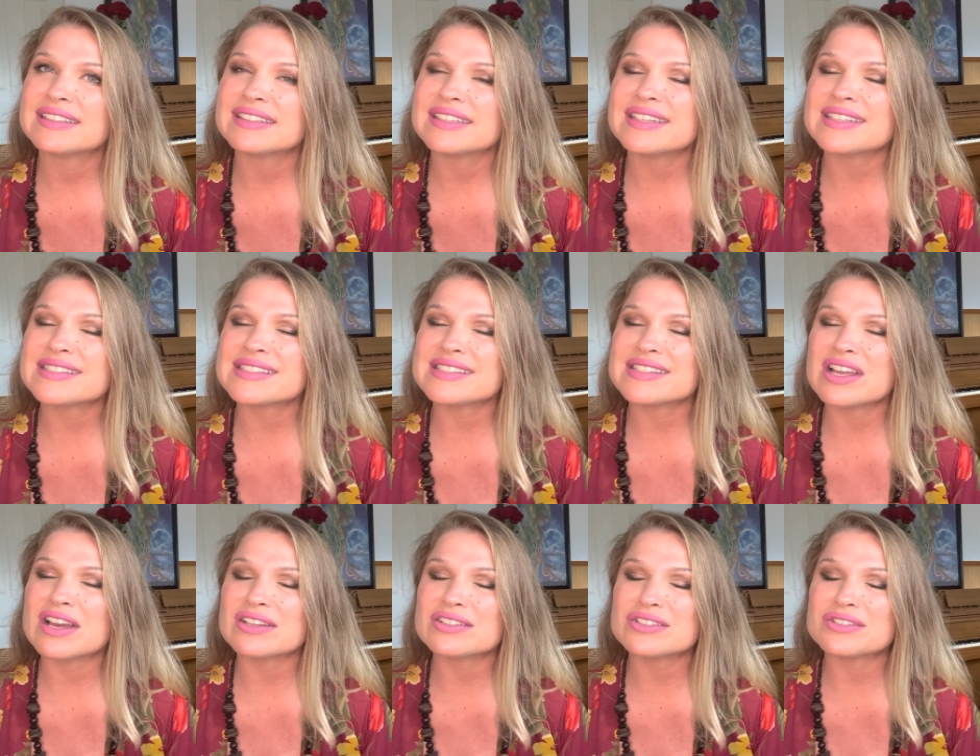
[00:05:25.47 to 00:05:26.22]
It's
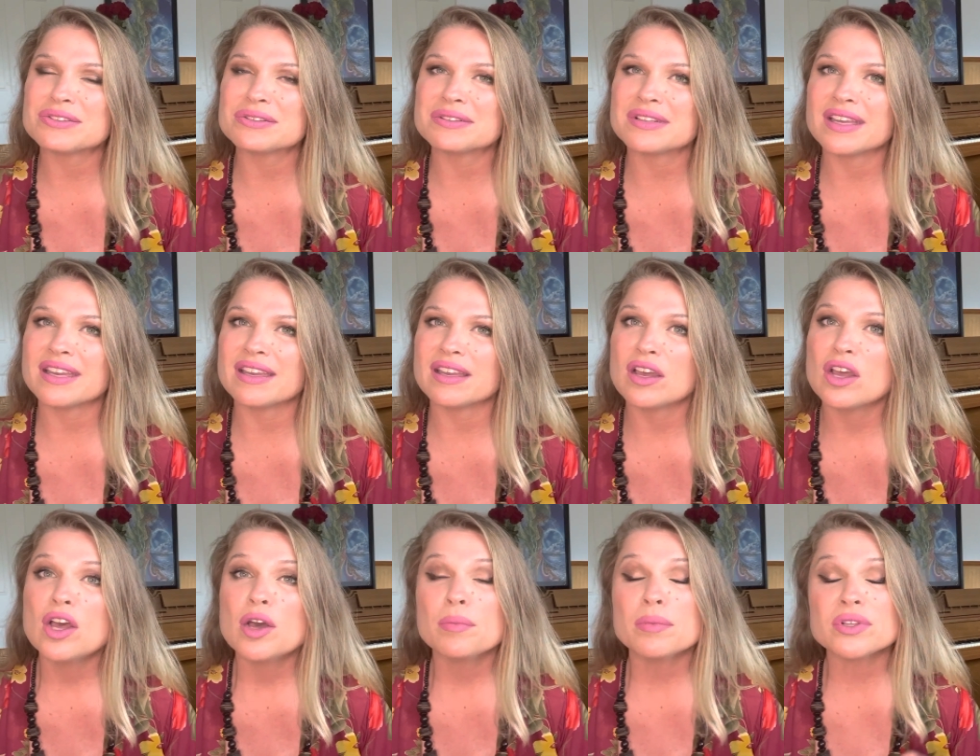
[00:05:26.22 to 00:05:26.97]
not too late,
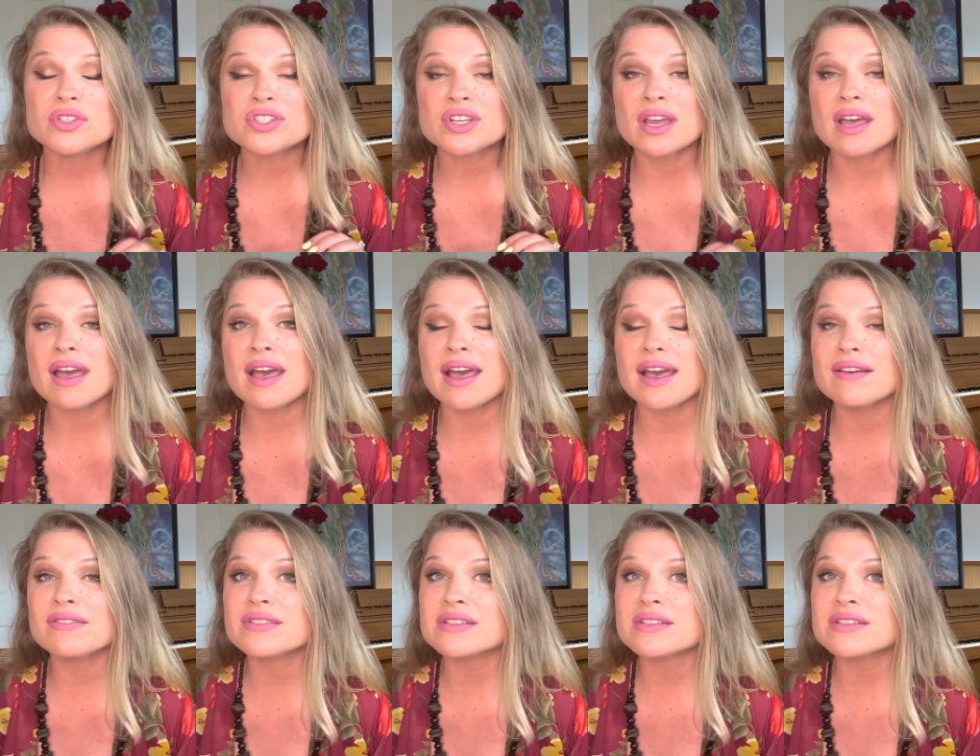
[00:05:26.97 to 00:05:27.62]
but you have